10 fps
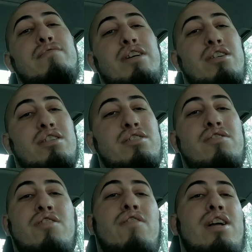because you
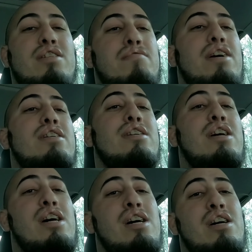don't want to spend.
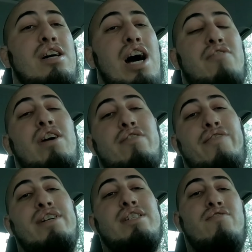I tried to
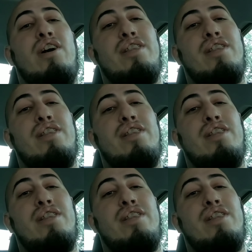finish in one